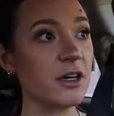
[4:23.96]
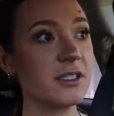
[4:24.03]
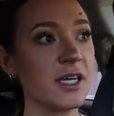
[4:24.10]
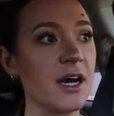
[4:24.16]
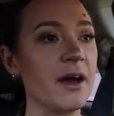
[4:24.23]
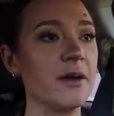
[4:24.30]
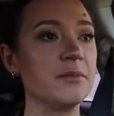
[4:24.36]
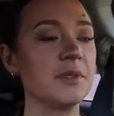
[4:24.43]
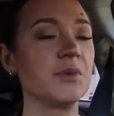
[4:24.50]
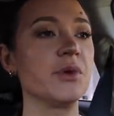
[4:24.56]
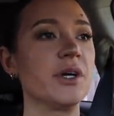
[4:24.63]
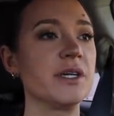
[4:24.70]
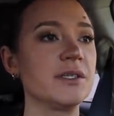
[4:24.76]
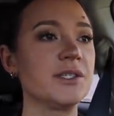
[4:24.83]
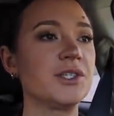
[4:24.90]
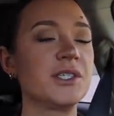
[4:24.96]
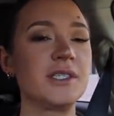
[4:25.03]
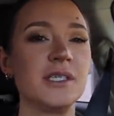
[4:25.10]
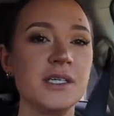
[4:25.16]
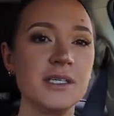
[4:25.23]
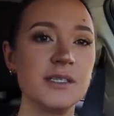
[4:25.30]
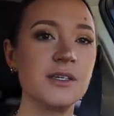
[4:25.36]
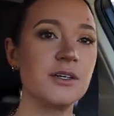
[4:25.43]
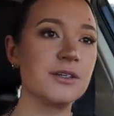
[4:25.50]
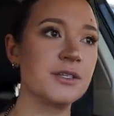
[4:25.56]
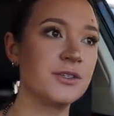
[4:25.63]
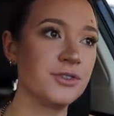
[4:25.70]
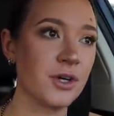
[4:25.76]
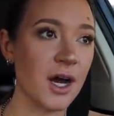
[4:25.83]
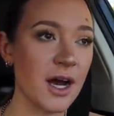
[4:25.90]
are times where it's just easier
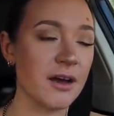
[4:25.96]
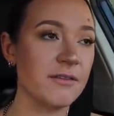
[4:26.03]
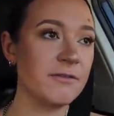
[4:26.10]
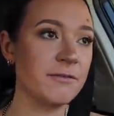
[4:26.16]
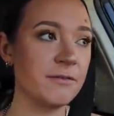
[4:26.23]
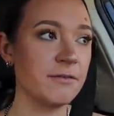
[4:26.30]
to drive